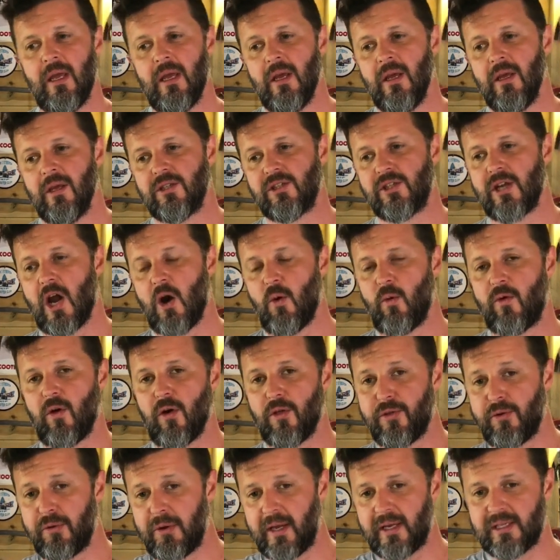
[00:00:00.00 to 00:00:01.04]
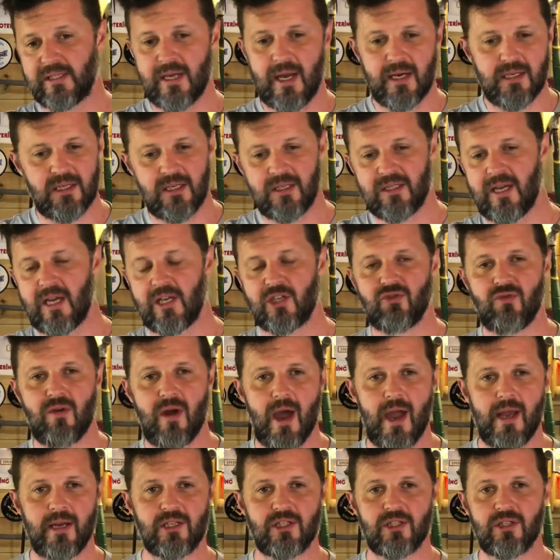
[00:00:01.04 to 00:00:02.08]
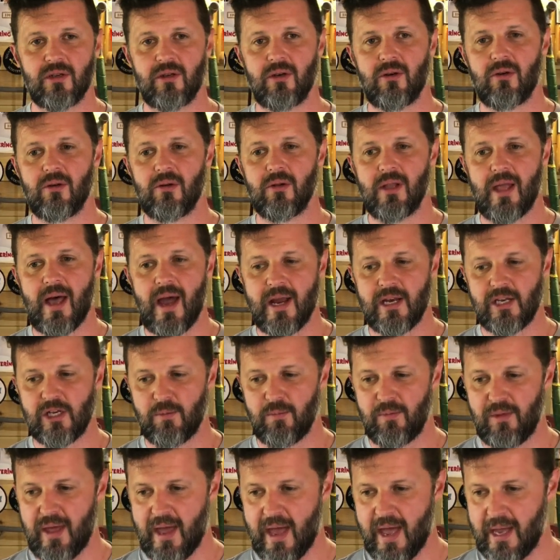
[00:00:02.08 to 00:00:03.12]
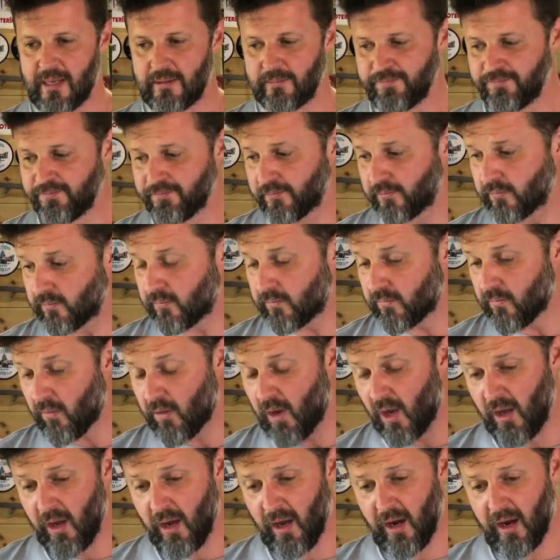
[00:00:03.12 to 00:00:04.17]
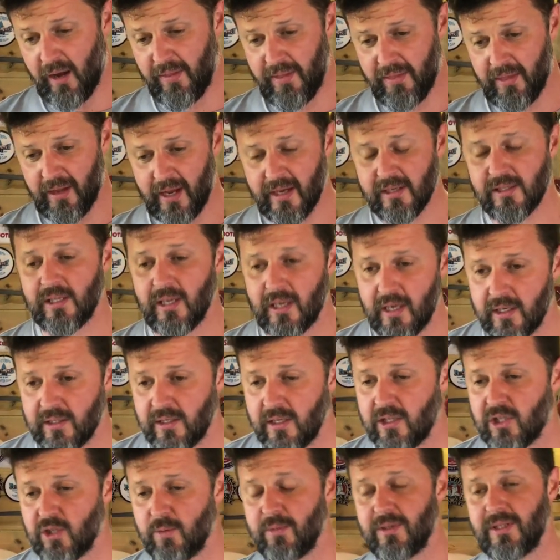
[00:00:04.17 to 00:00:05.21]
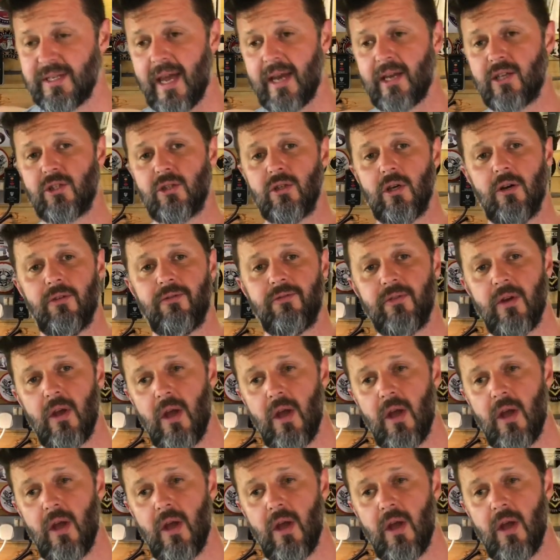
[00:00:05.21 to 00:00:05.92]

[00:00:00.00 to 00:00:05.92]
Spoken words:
So we've got 3 exciting test rides all lined up there. And then the last thing is some tech stuff.